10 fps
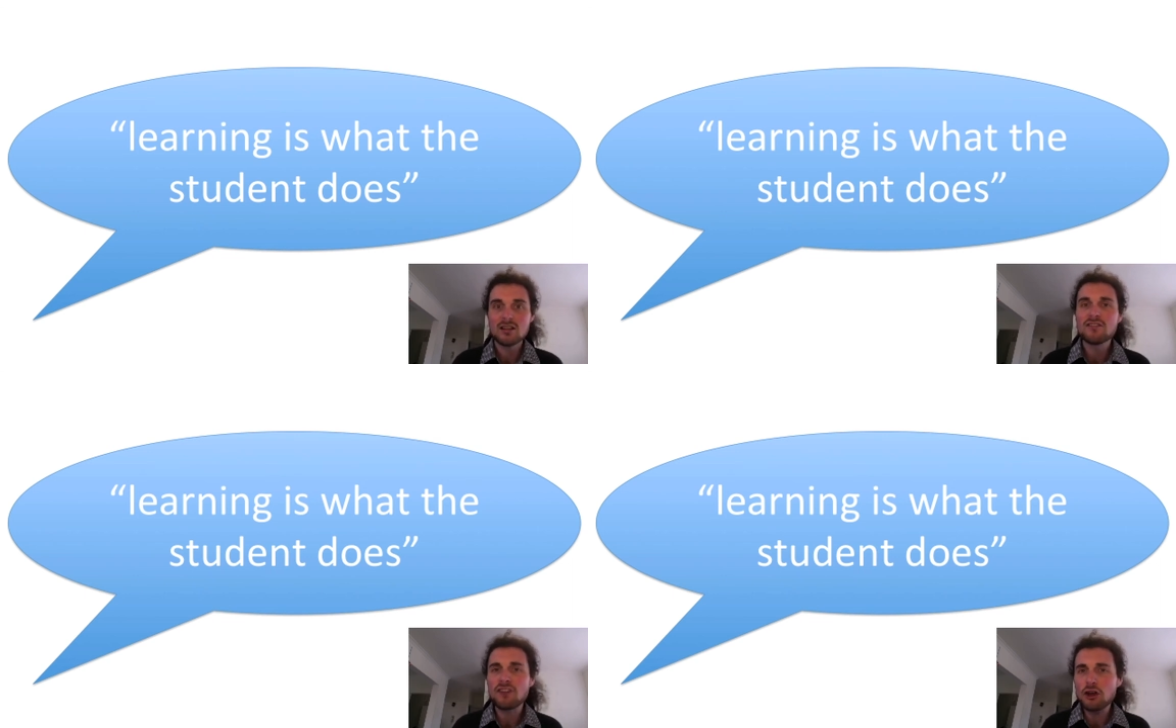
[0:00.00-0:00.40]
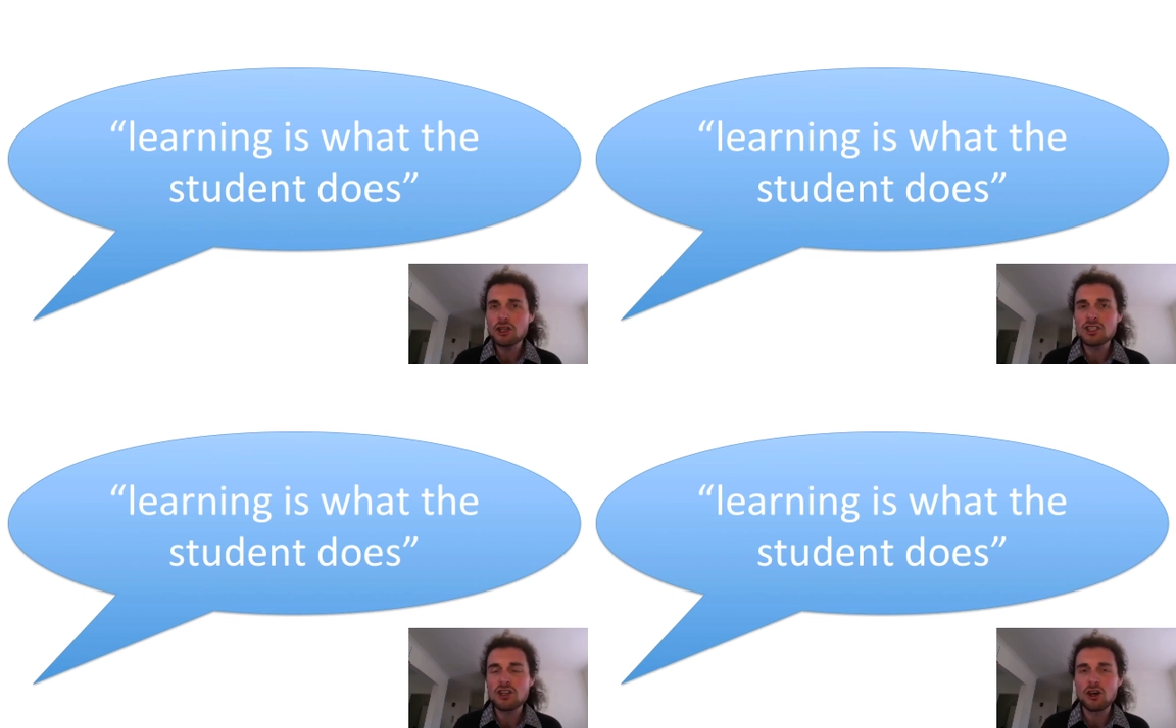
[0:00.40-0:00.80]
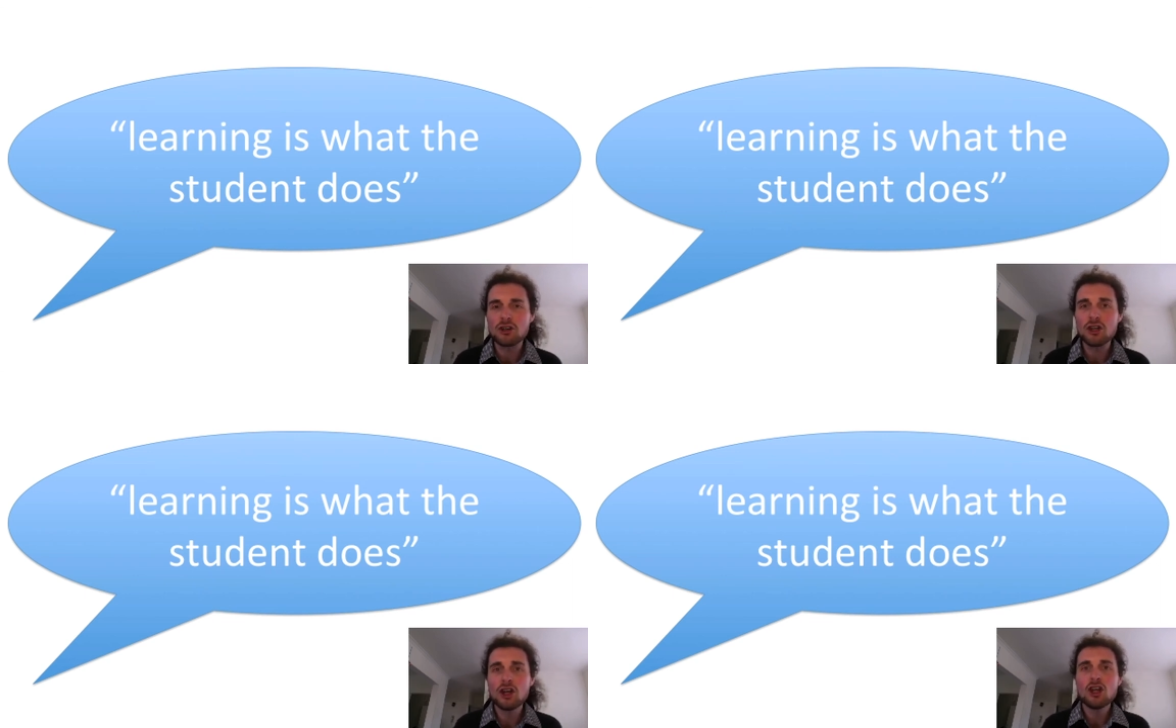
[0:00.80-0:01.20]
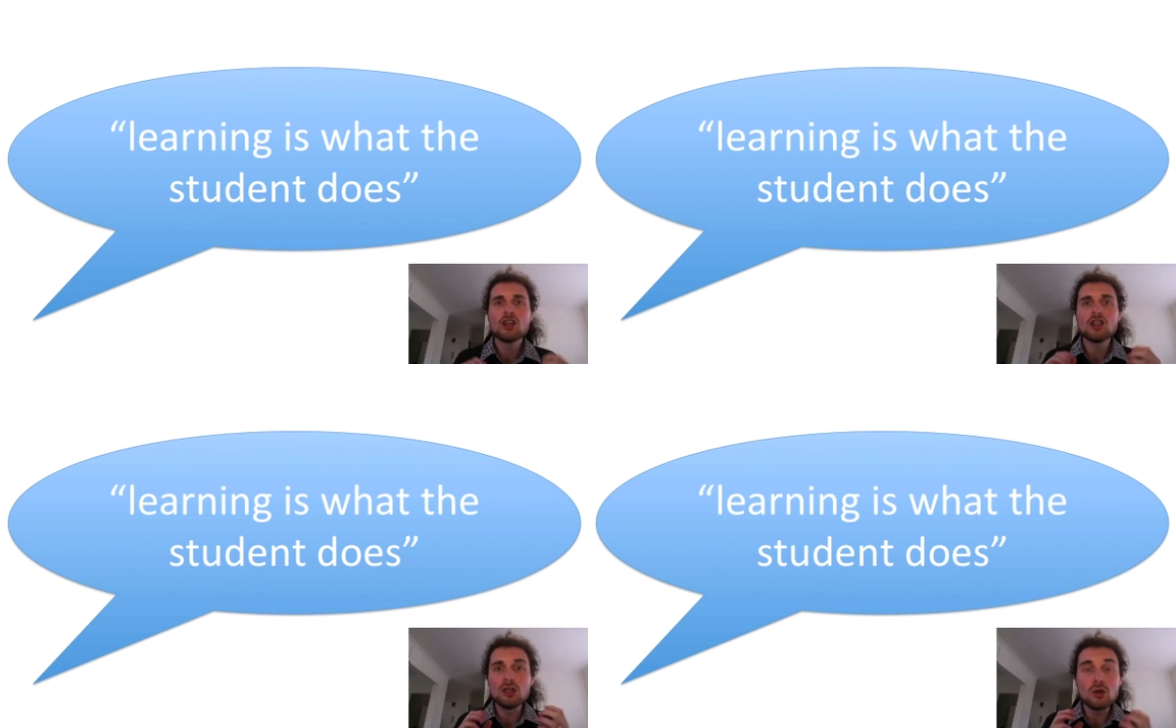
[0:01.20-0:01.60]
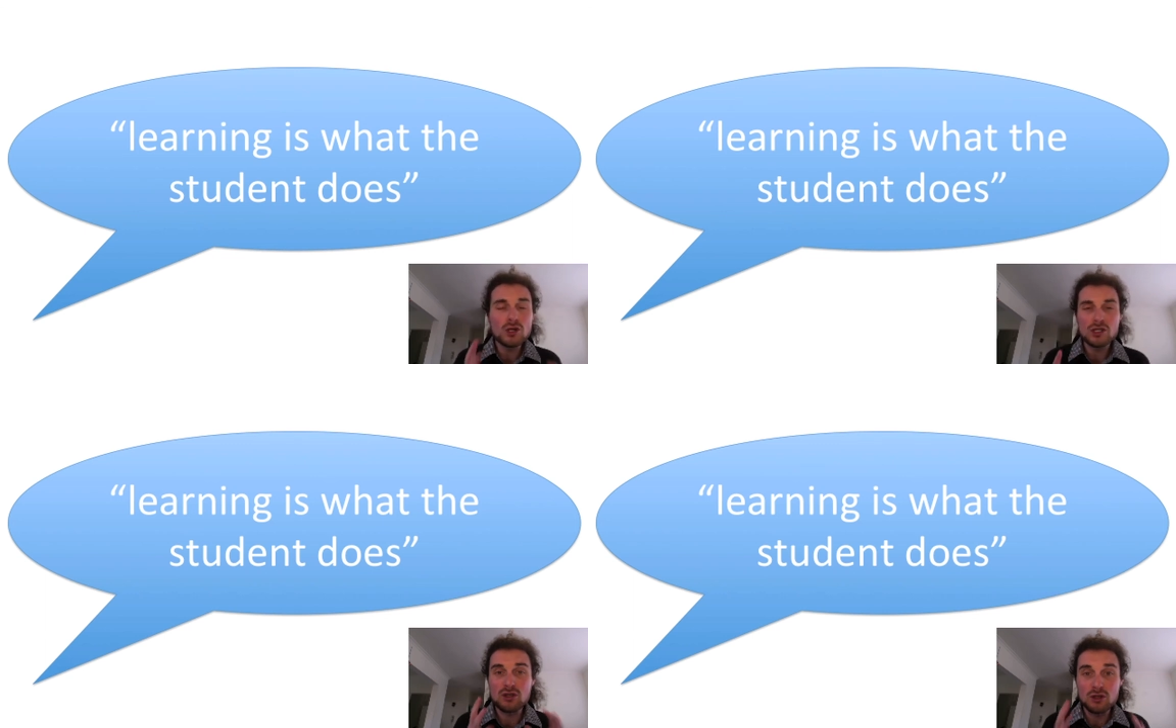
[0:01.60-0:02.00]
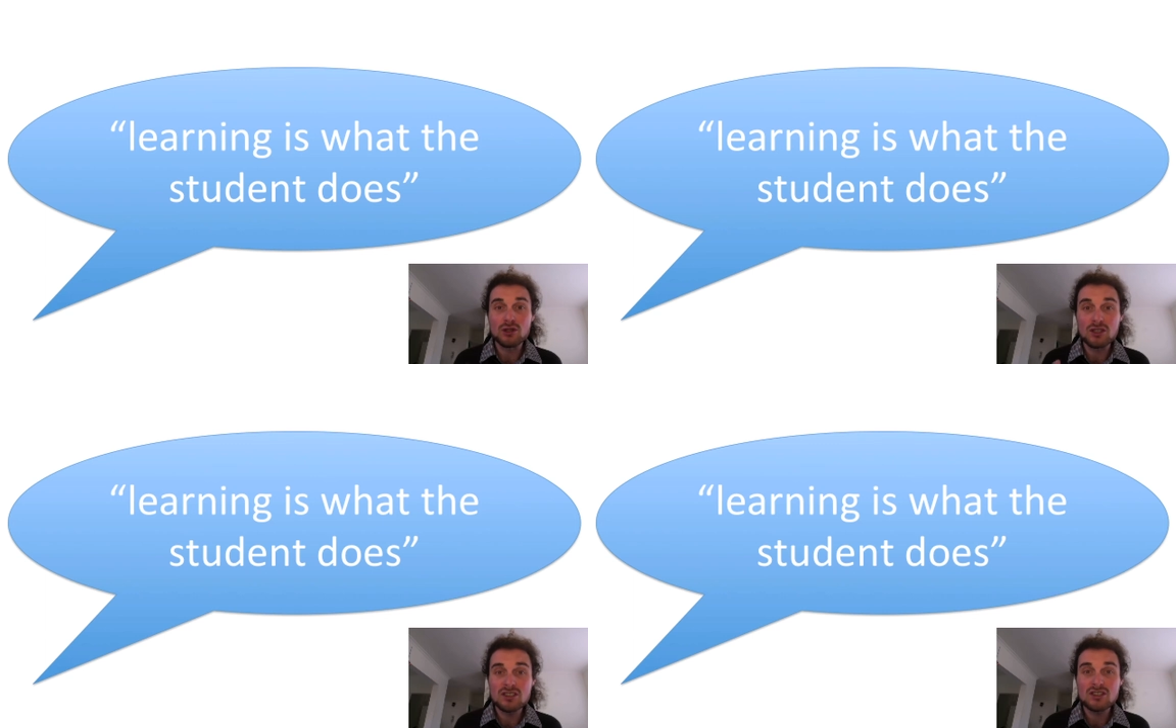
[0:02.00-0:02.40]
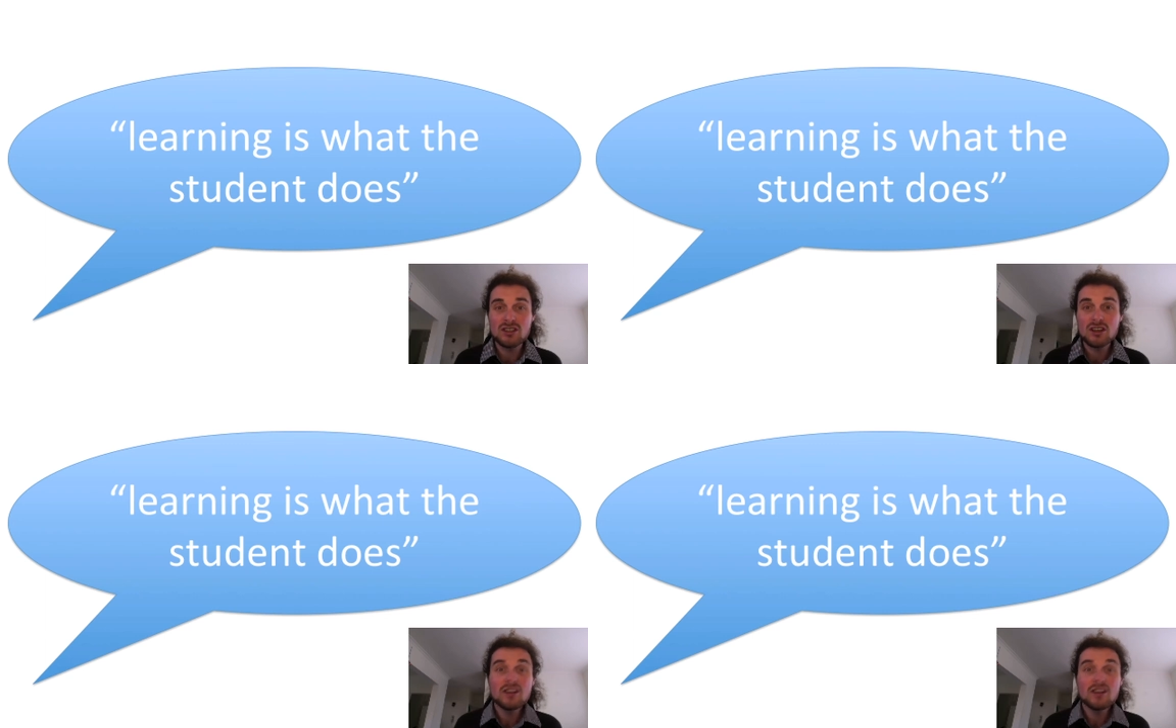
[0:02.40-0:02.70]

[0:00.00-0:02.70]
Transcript: focus on your students.